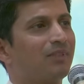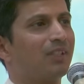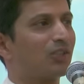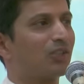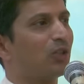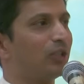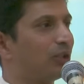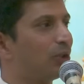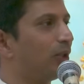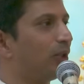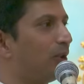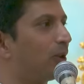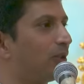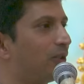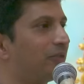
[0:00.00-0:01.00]
he's gone through a
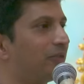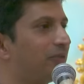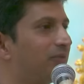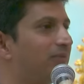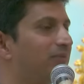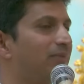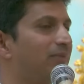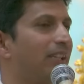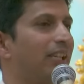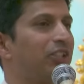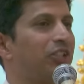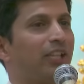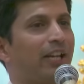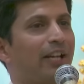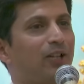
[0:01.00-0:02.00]
lot of
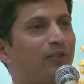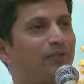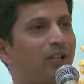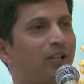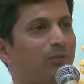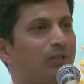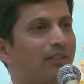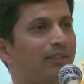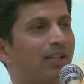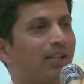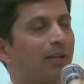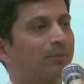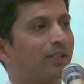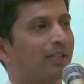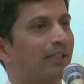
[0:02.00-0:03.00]
his share of troubles,
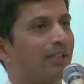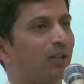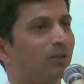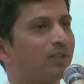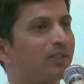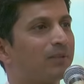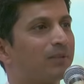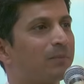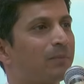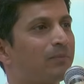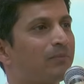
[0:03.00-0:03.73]
ups and downs.